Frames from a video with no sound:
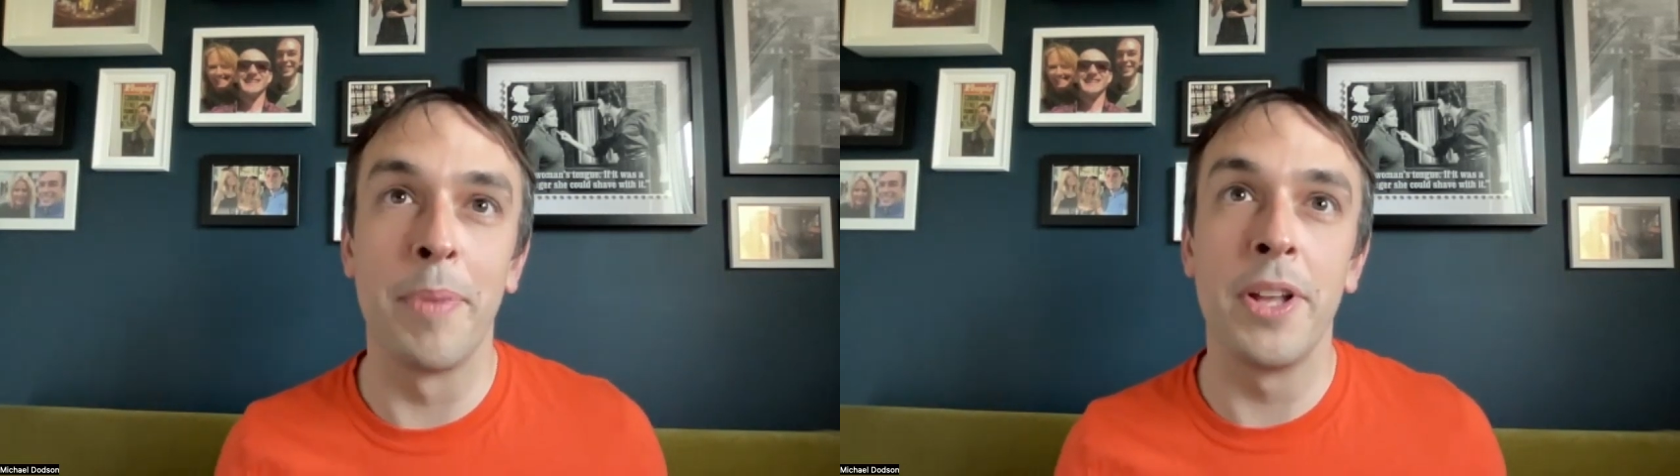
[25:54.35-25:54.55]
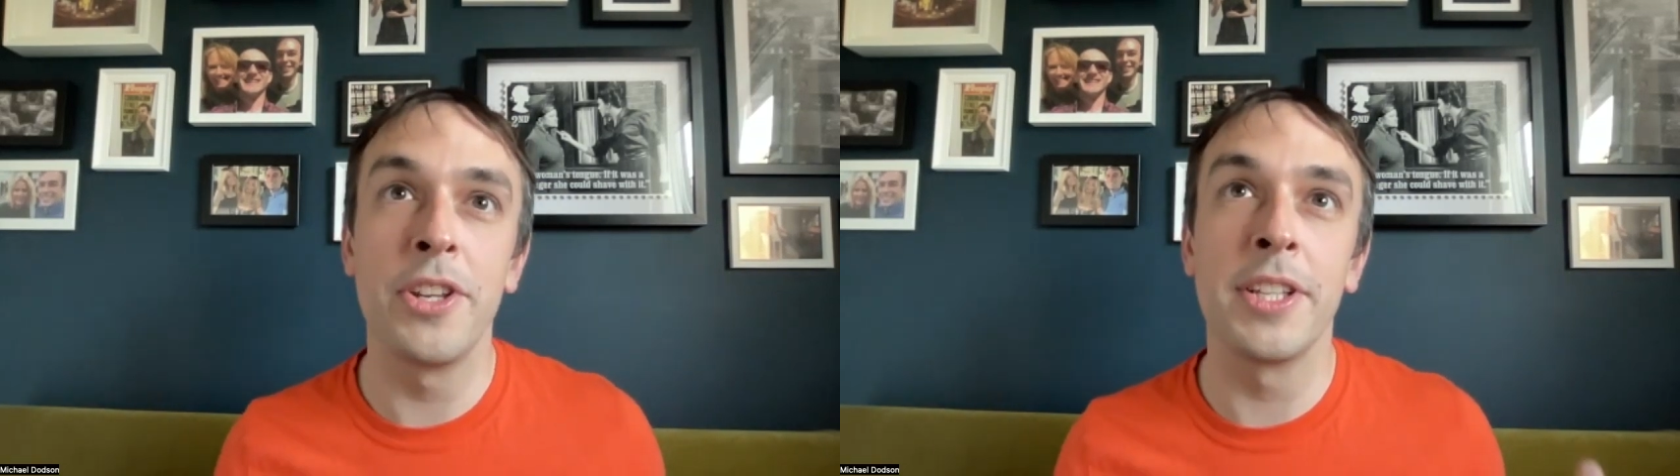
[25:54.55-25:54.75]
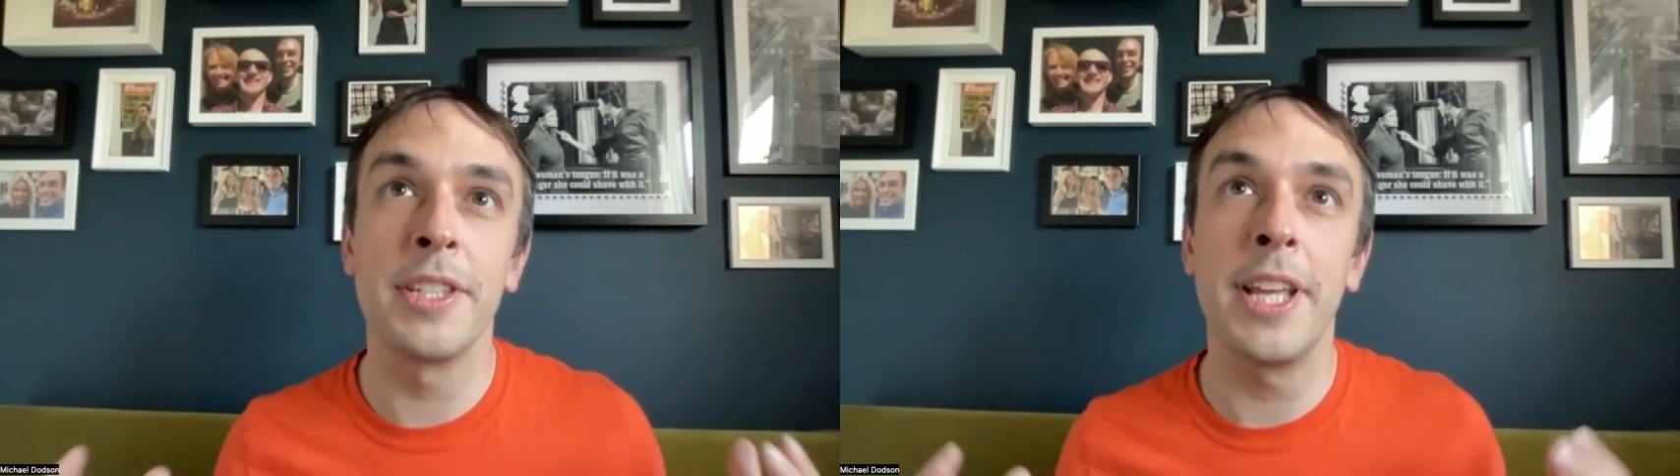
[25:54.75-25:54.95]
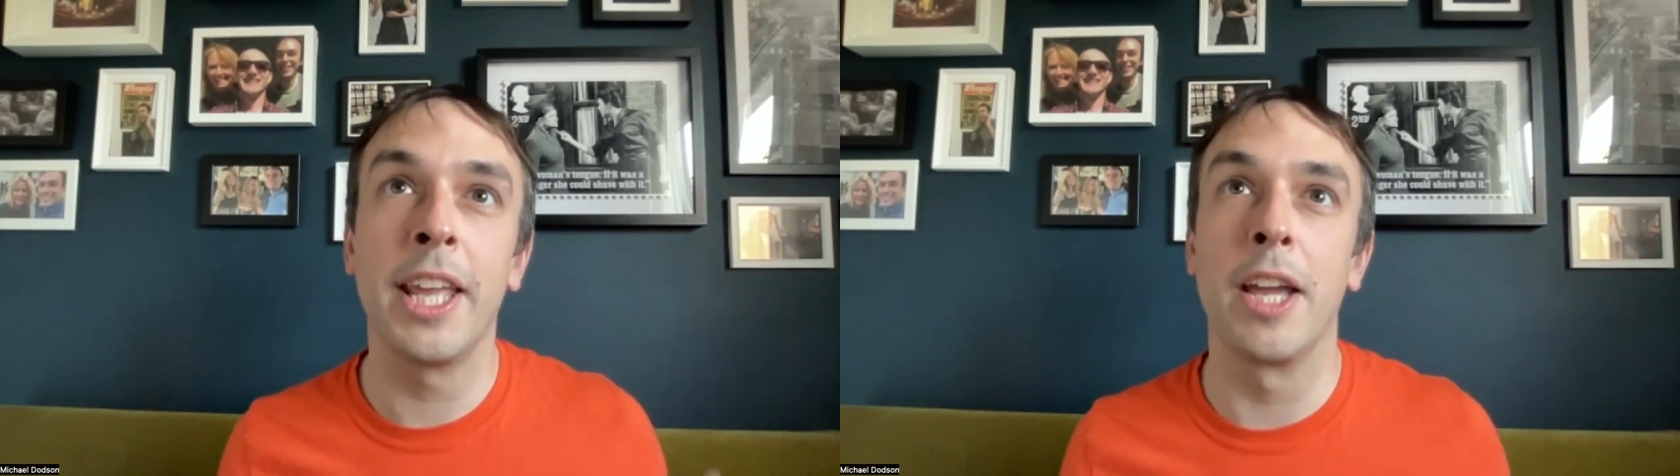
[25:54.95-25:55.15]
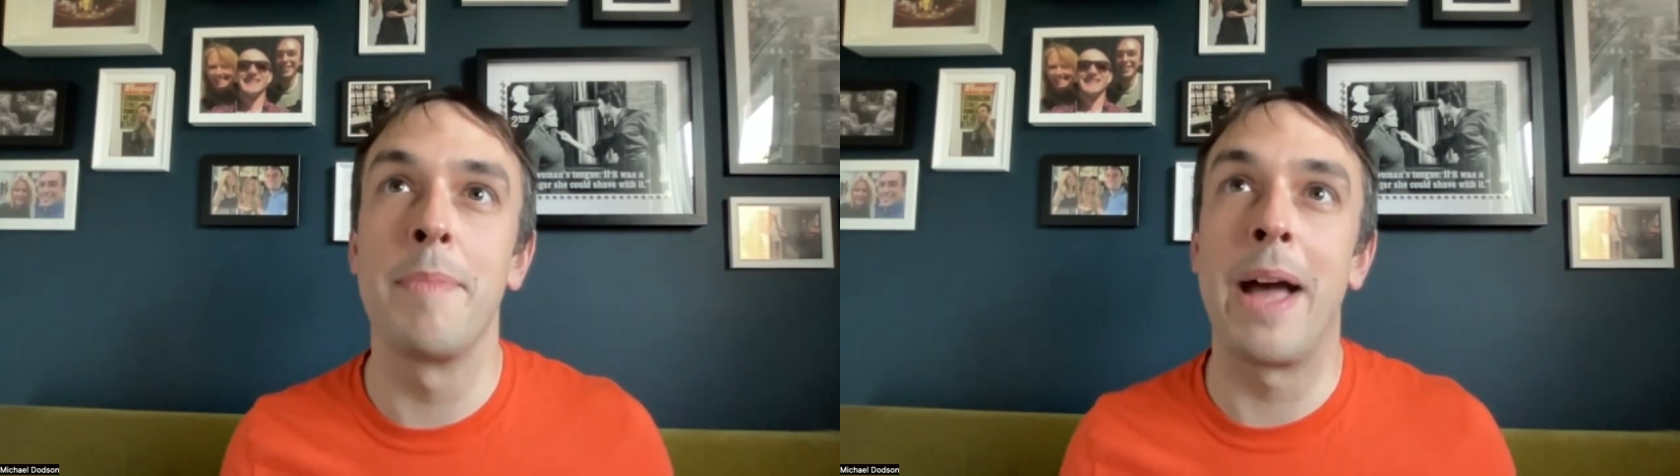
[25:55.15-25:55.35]
but just
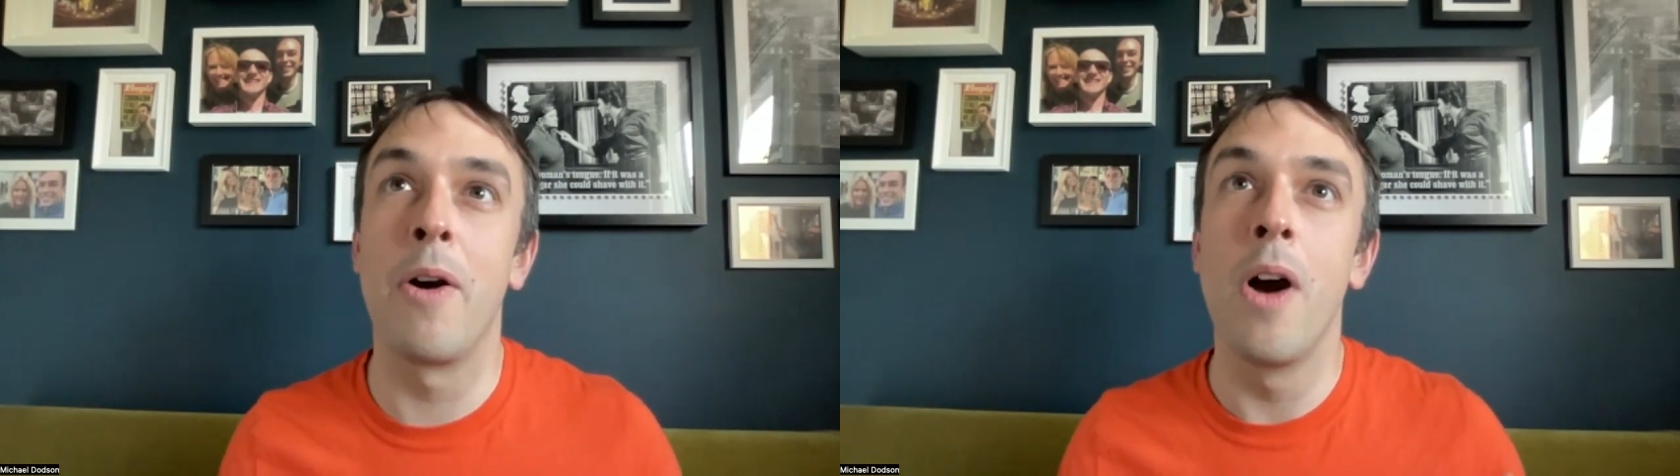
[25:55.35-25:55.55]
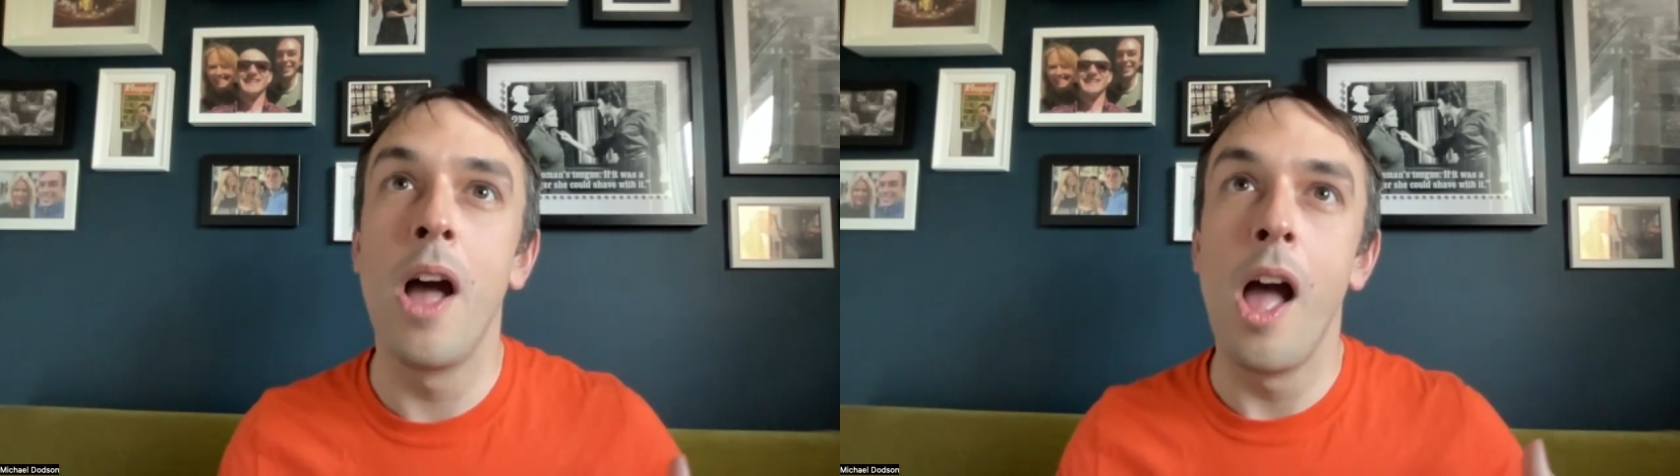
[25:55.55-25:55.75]
thinking about,